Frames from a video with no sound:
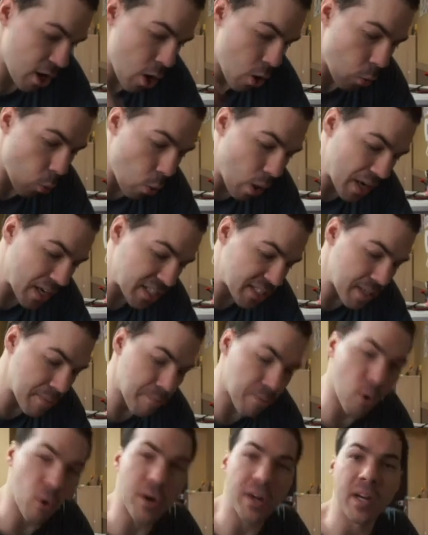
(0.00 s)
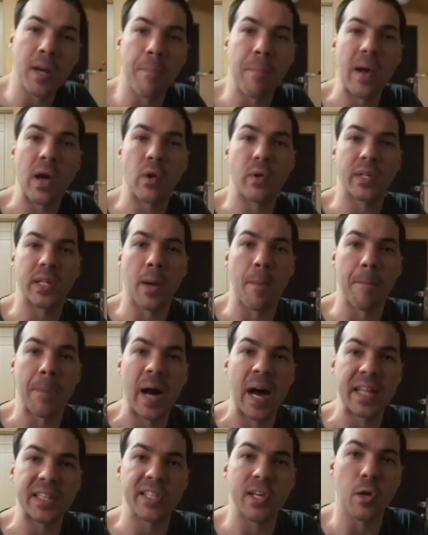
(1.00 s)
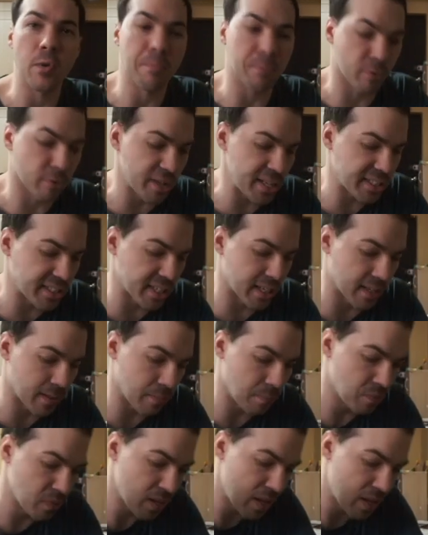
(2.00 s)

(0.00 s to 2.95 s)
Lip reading: What is important about Kabato Prison?